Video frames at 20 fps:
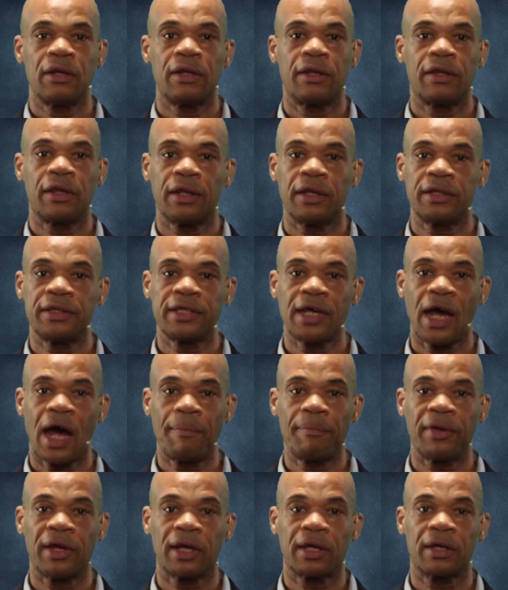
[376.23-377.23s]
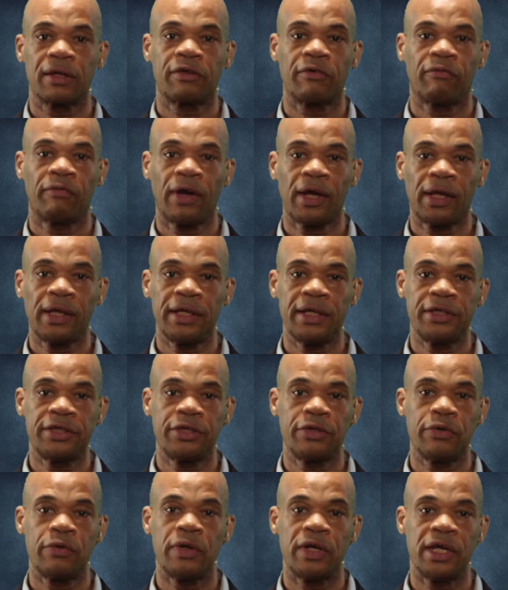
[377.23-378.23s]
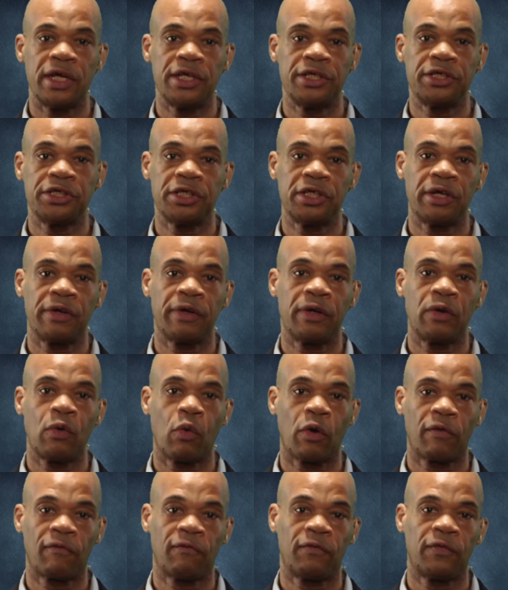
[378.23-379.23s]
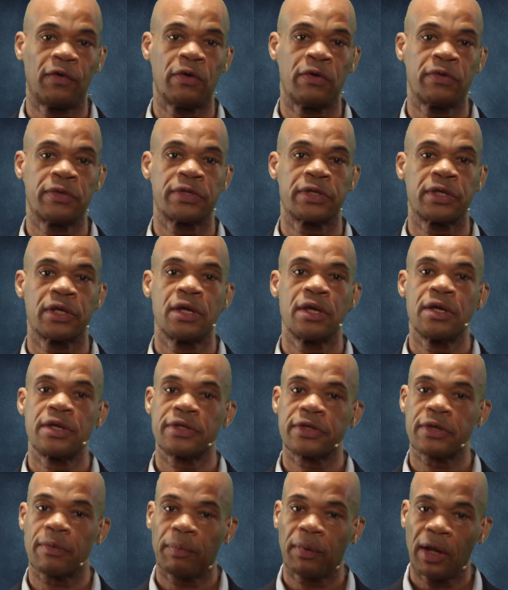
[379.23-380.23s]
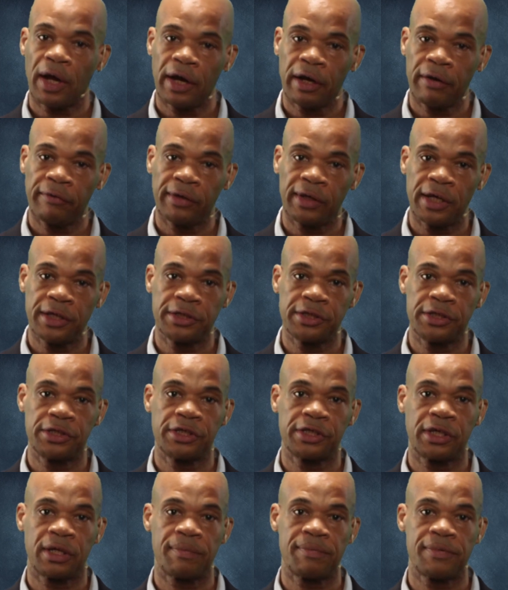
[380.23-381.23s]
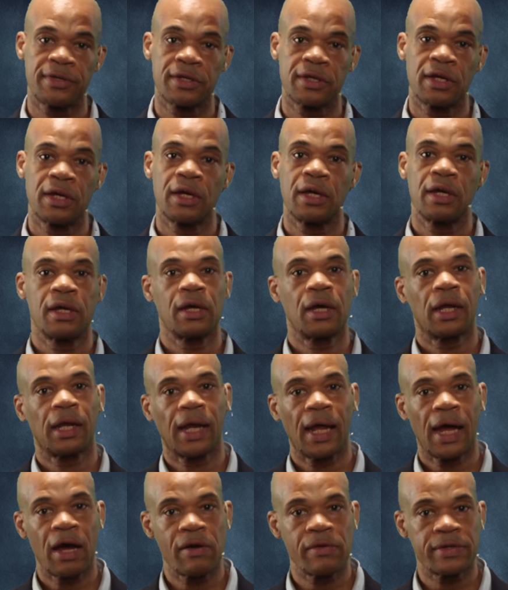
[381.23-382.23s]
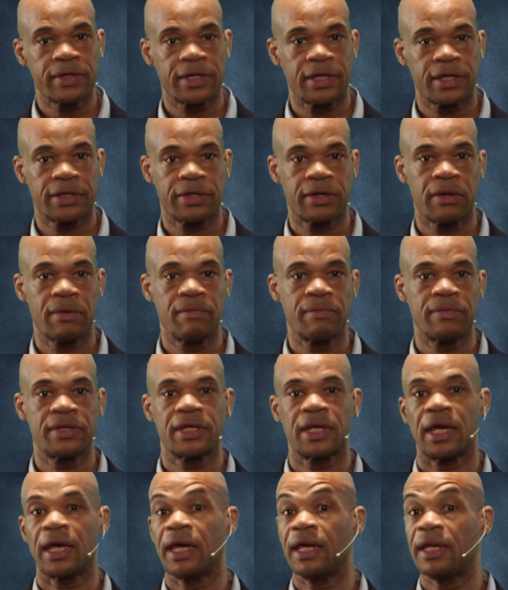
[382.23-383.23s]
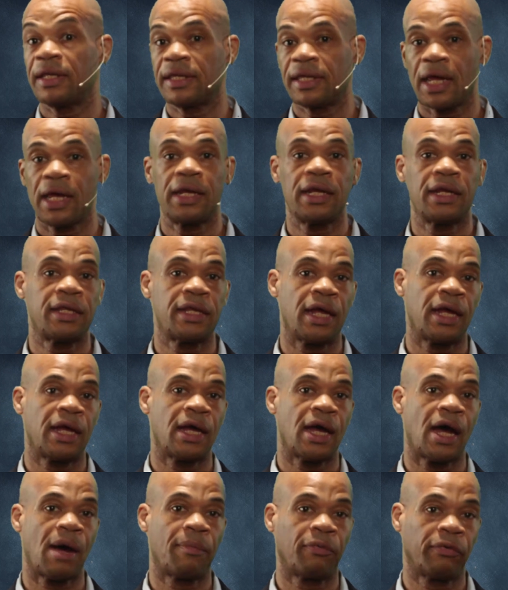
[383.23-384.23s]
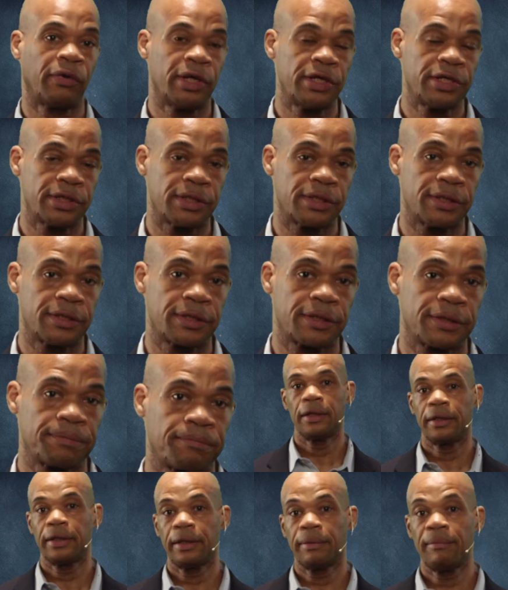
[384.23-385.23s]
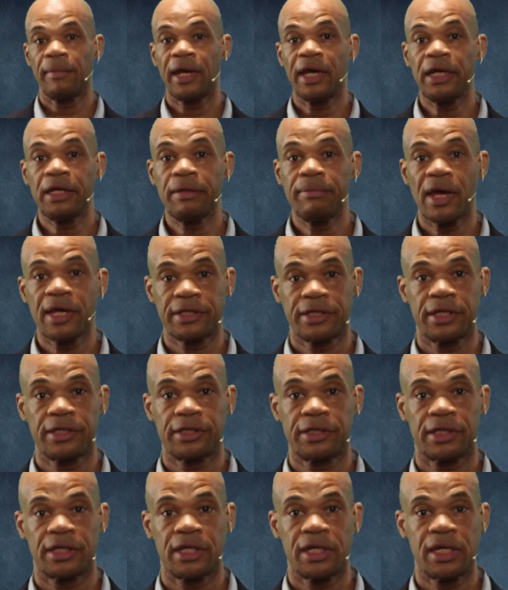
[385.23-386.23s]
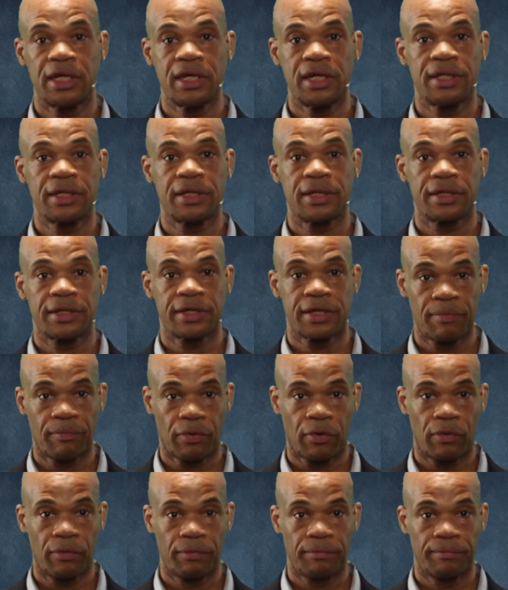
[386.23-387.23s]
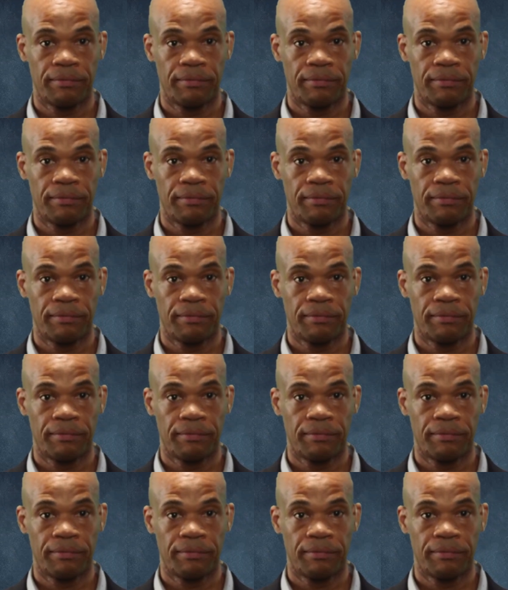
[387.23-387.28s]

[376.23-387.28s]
the topic directly to engineering workflows, supplier relationships, cloud systems, and day-to-day operations. The main message is simple.